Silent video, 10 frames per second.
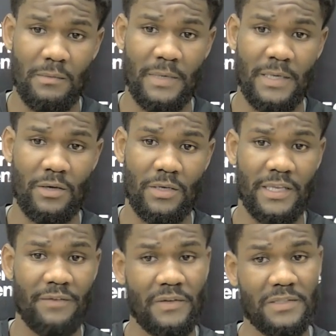me on the
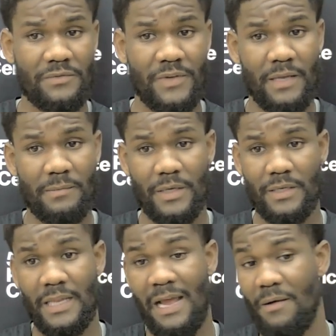defensive end, but
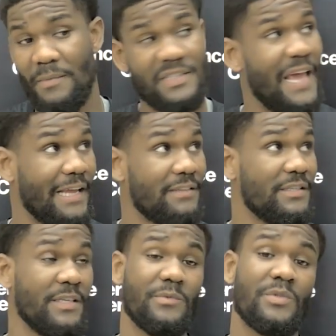now I'm attacking
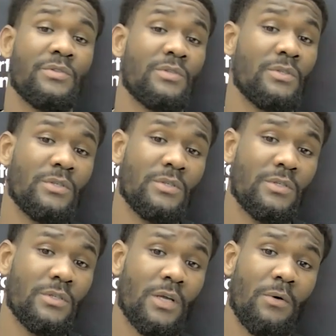teams.
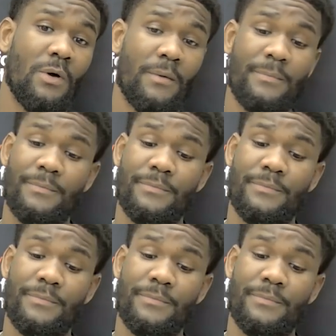You know,